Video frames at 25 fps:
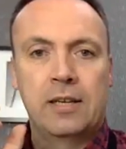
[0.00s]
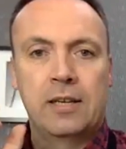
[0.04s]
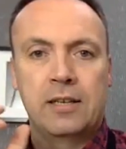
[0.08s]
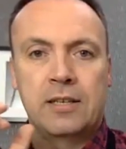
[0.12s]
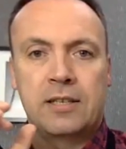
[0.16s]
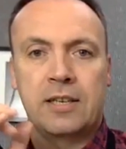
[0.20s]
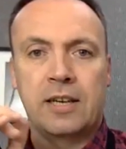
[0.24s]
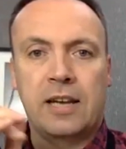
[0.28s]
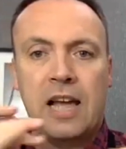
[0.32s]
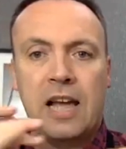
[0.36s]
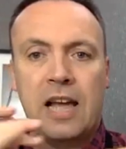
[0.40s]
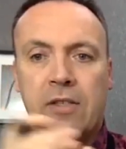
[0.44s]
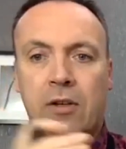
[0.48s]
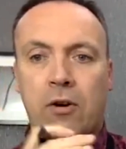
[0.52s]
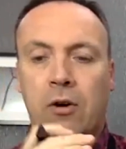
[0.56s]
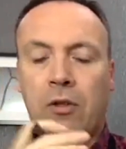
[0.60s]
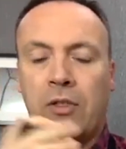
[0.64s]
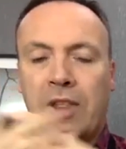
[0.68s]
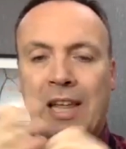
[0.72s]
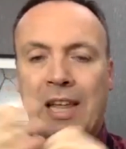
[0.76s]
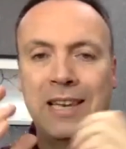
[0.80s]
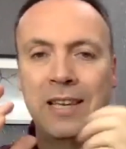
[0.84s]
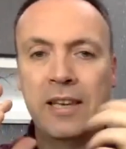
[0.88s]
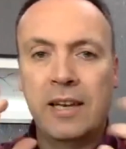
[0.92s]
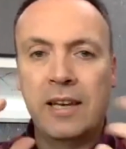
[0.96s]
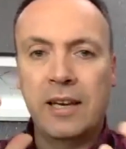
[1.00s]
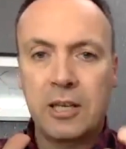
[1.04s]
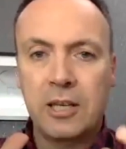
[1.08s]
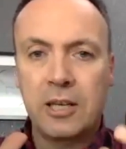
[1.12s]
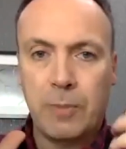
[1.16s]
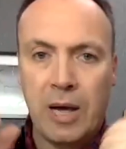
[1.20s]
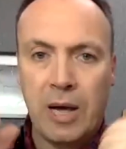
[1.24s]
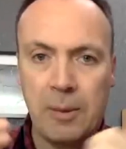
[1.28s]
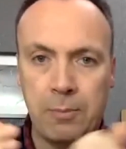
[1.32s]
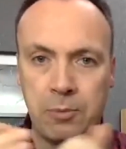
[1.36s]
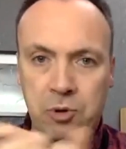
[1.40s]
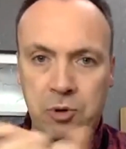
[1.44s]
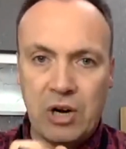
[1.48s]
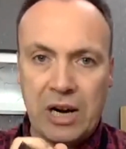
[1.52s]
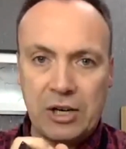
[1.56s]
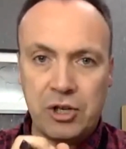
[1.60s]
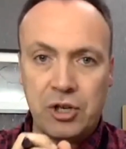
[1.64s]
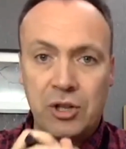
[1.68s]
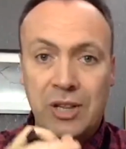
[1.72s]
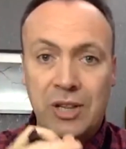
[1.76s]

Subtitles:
together, or they're linked by abstraction.